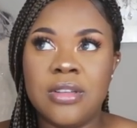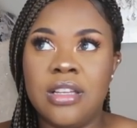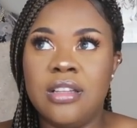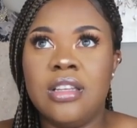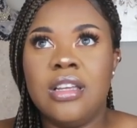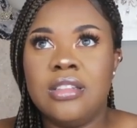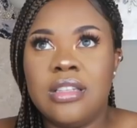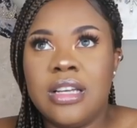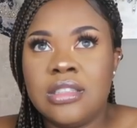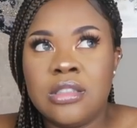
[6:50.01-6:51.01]
And
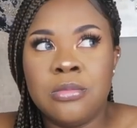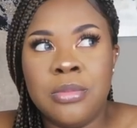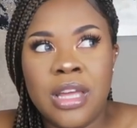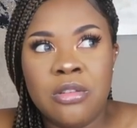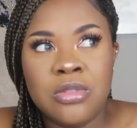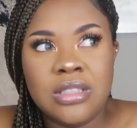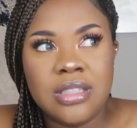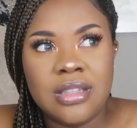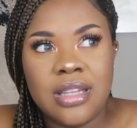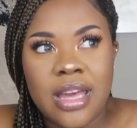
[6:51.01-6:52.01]
that's the main
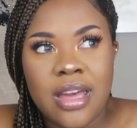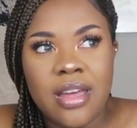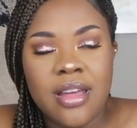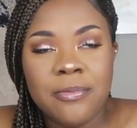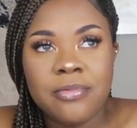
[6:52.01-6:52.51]
reason that